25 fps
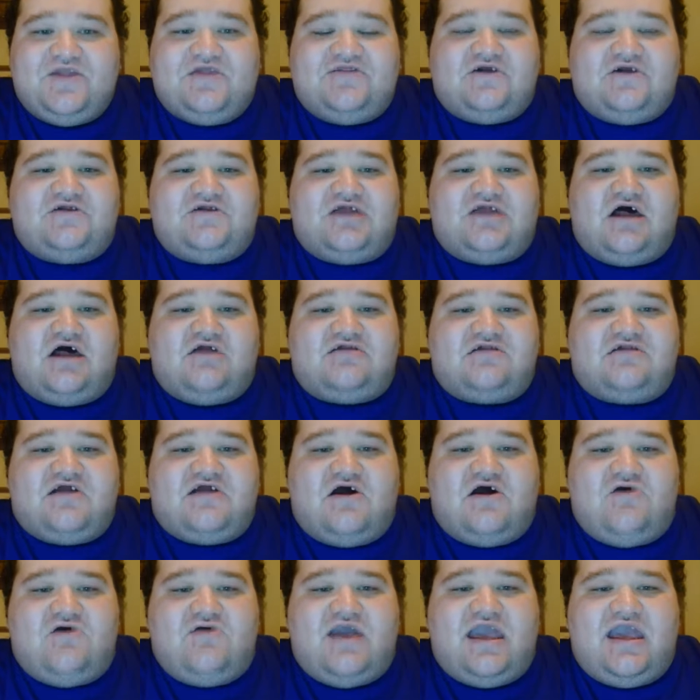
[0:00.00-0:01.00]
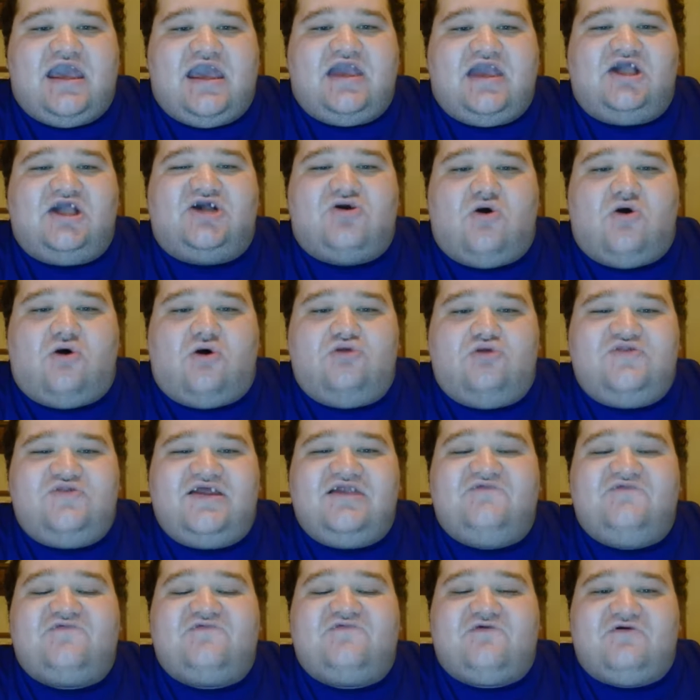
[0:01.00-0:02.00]
There's also a
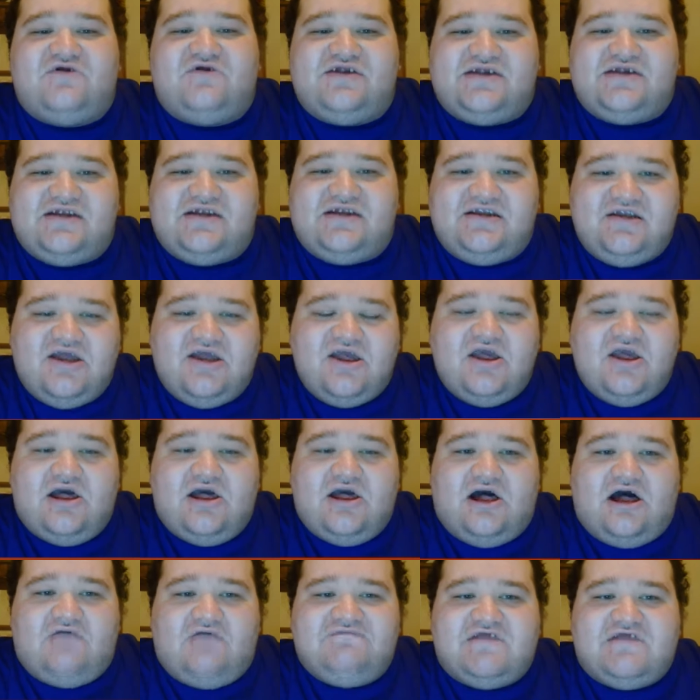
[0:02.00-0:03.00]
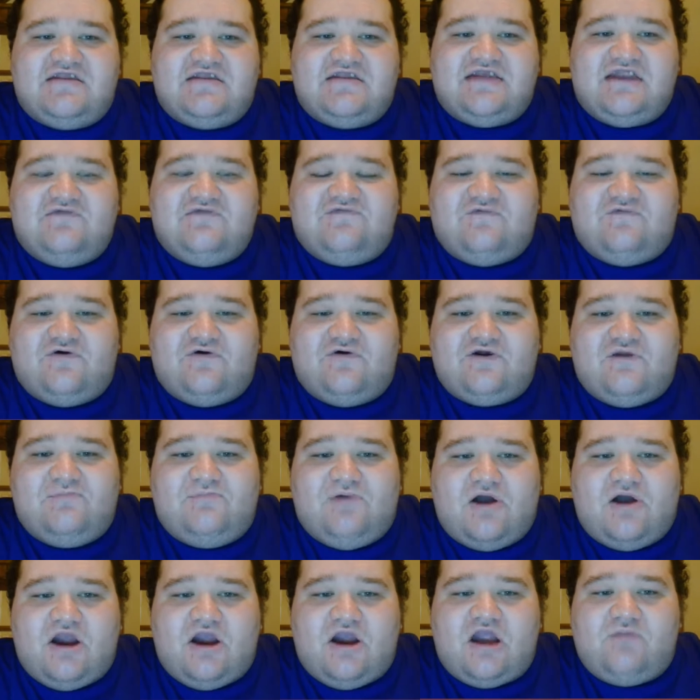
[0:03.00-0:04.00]
golden version of the tinfoil
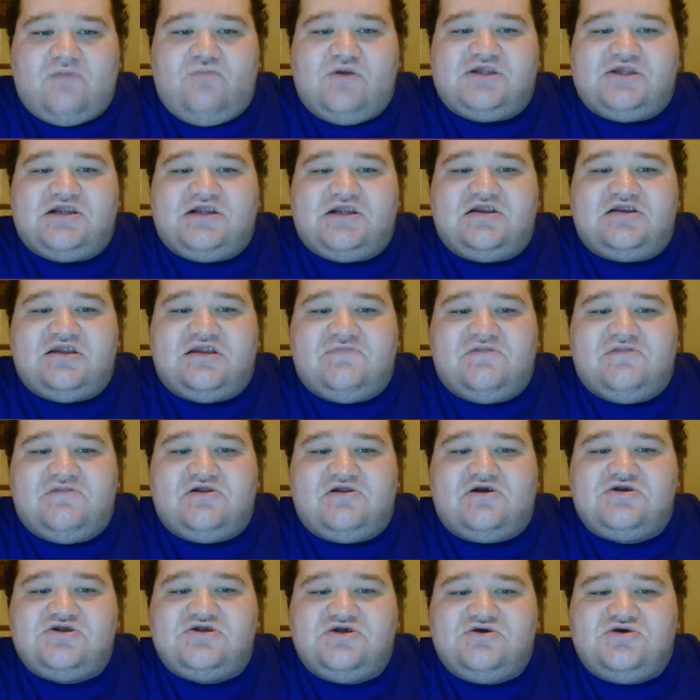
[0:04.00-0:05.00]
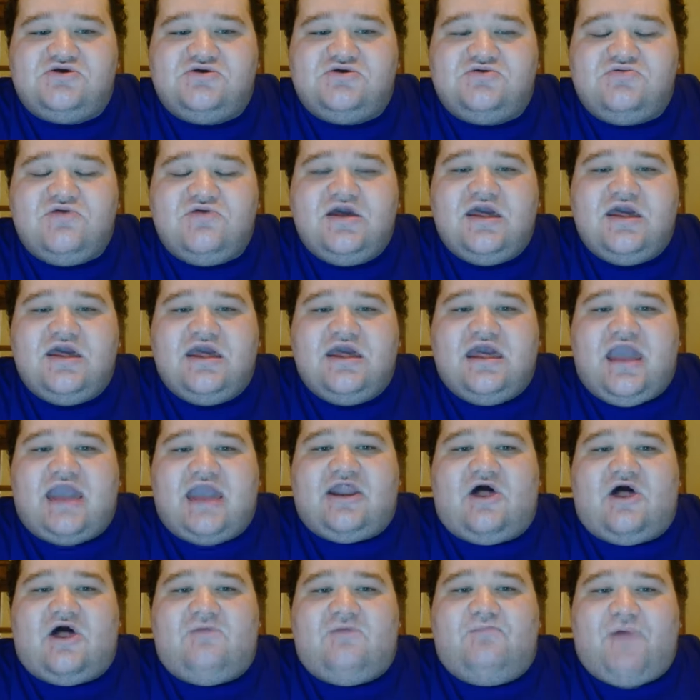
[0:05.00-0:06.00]
barb, which is similar to
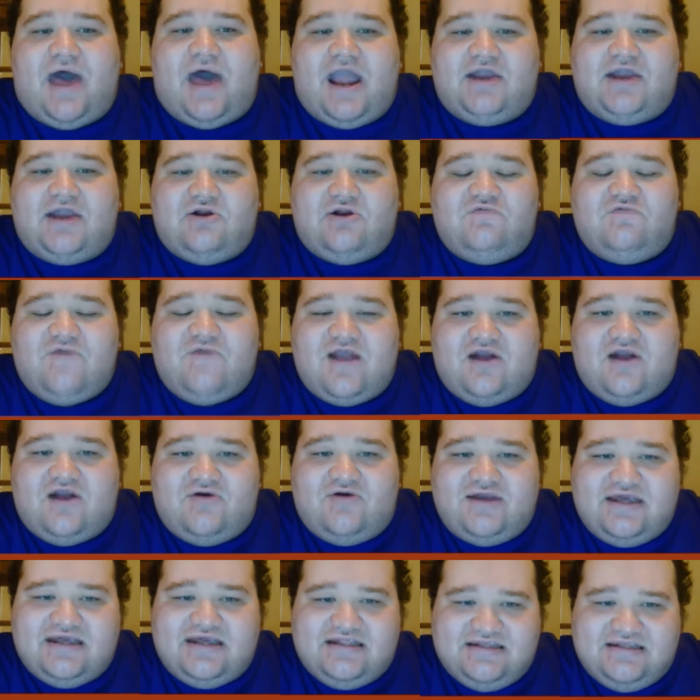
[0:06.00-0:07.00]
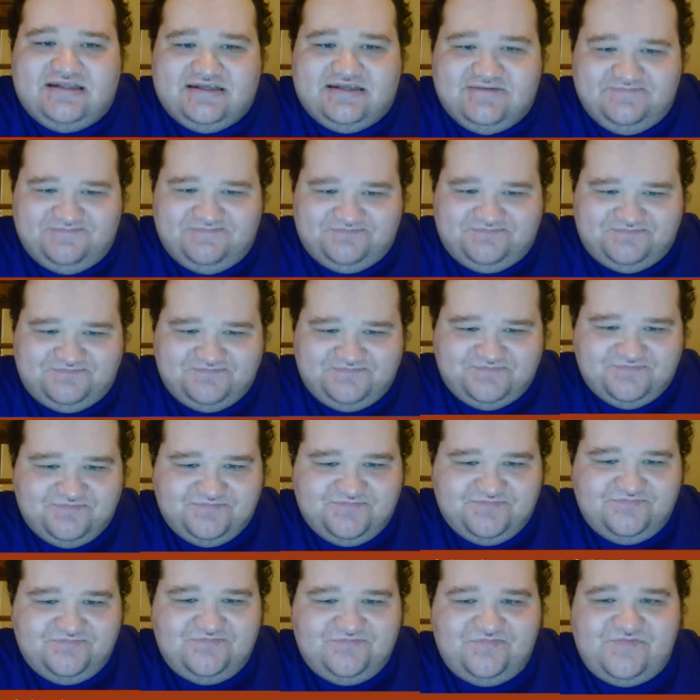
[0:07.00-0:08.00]
an albino variant.
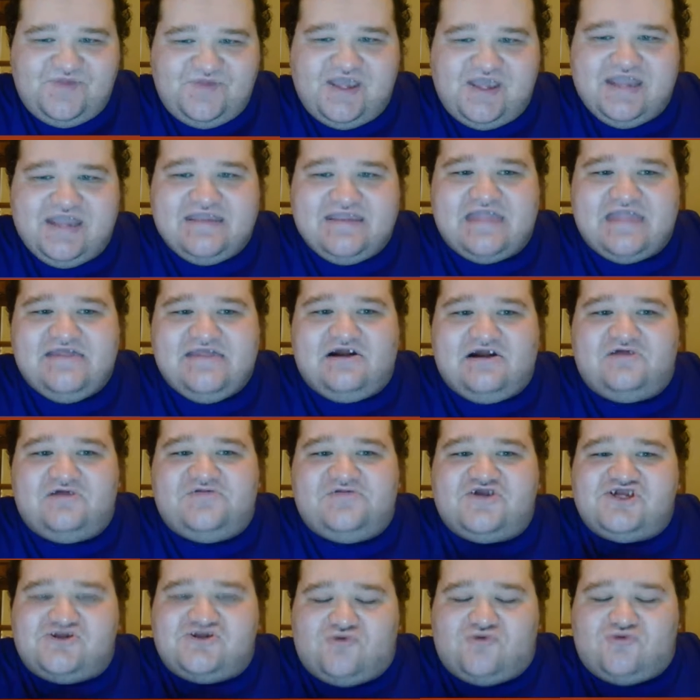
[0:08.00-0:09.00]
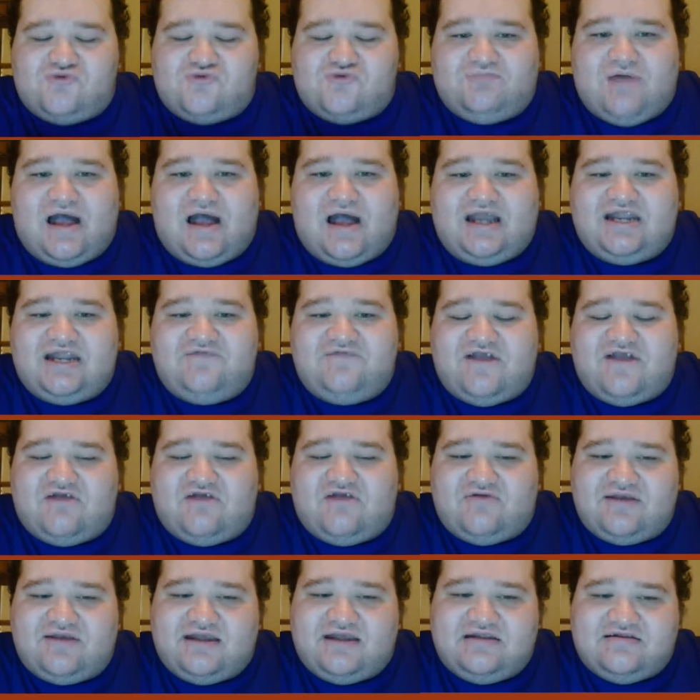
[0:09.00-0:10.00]
And then there's short body
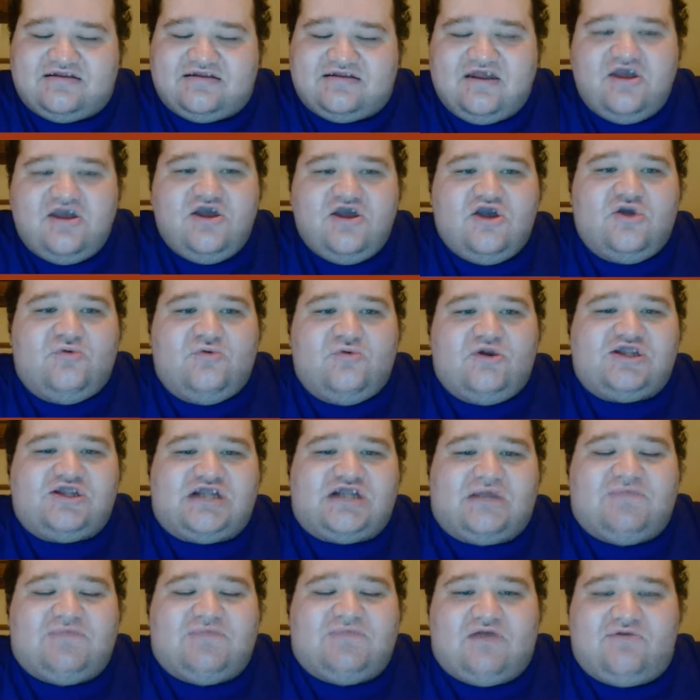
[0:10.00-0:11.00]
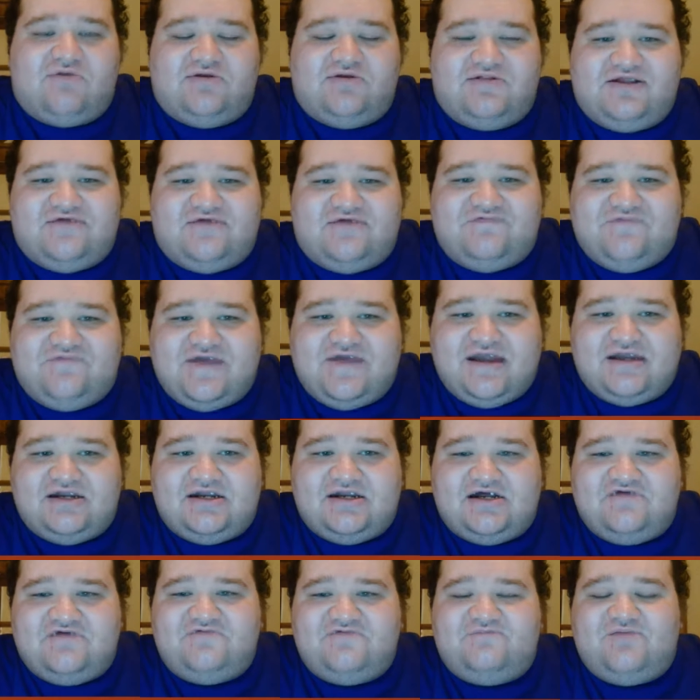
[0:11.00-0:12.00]
variants, which I'm not really a fan
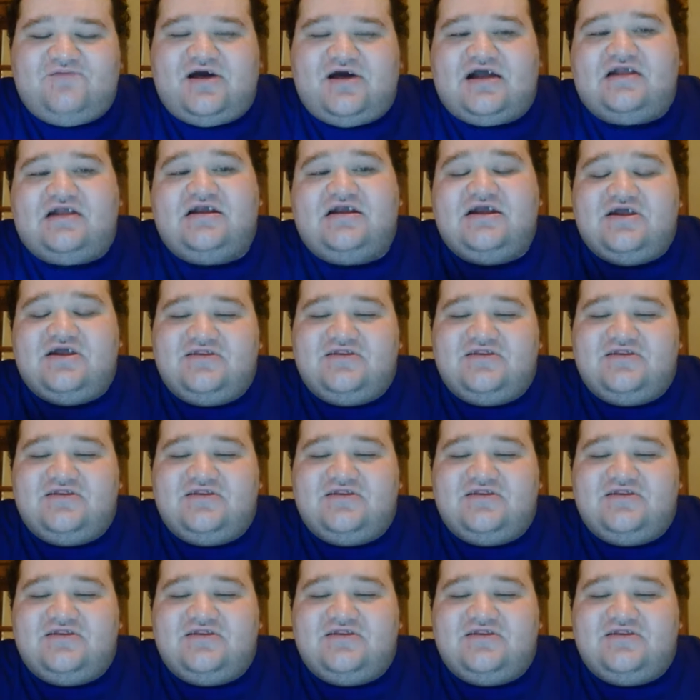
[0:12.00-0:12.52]
of, but